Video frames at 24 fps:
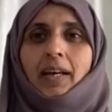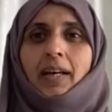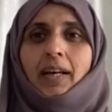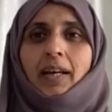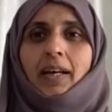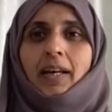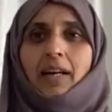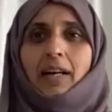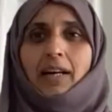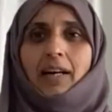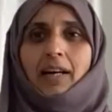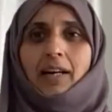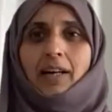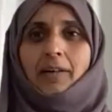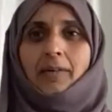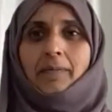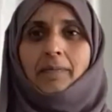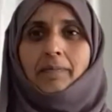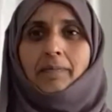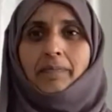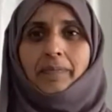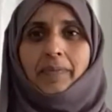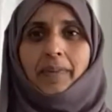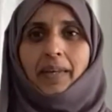
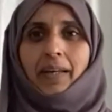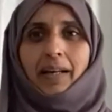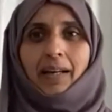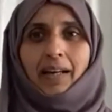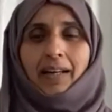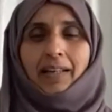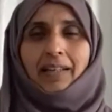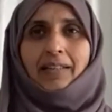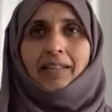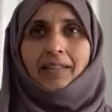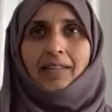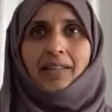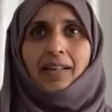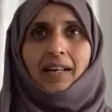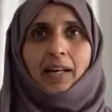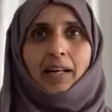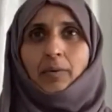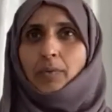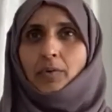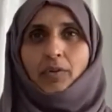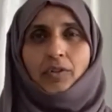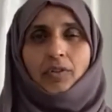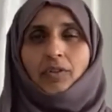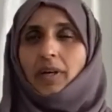And I
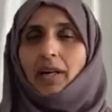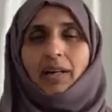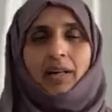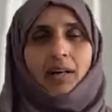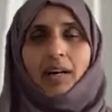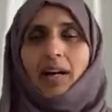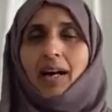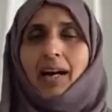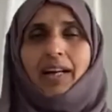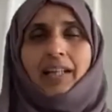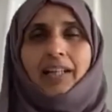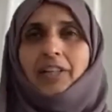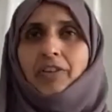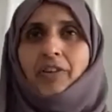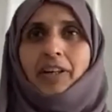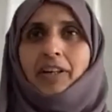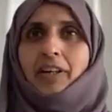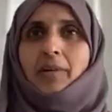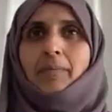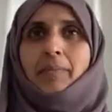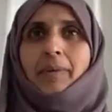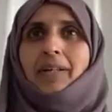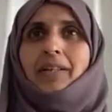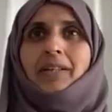would highly
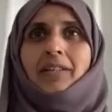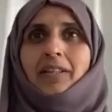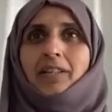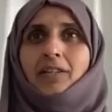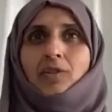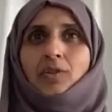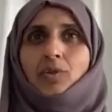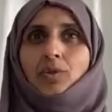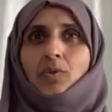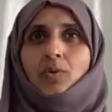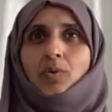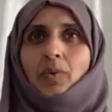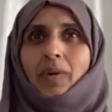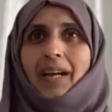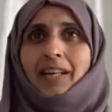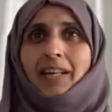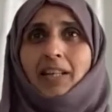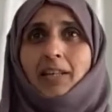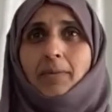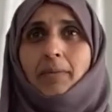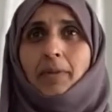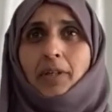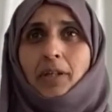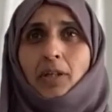recommend it to
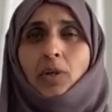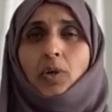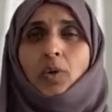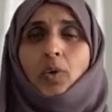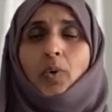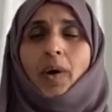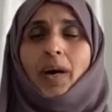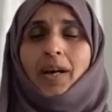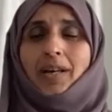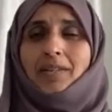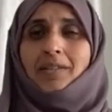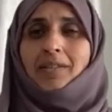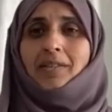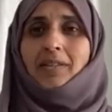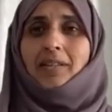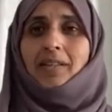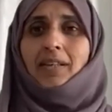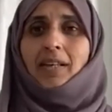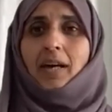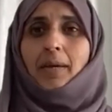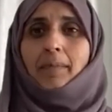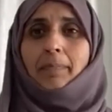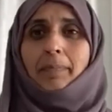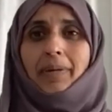anybody who has
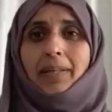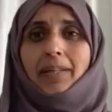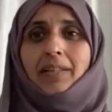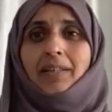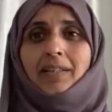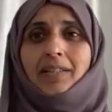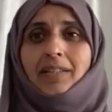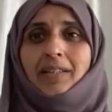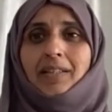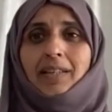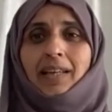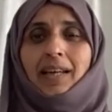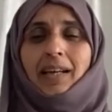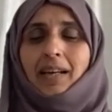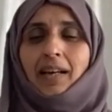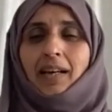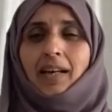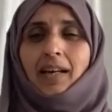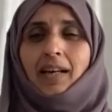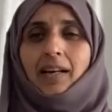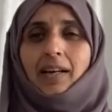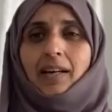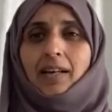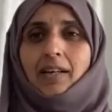the ability
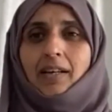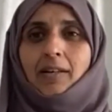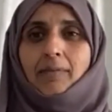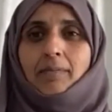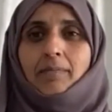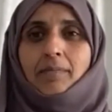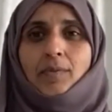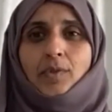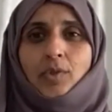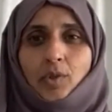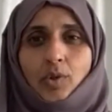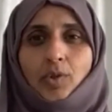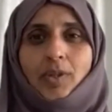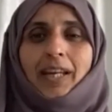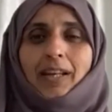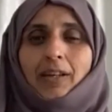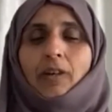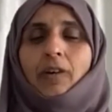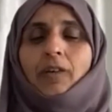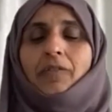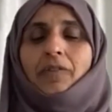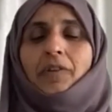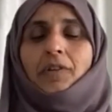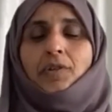to take
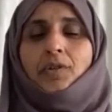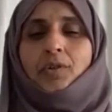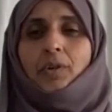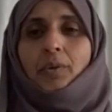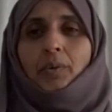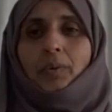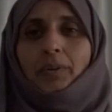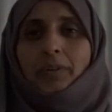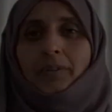on this role.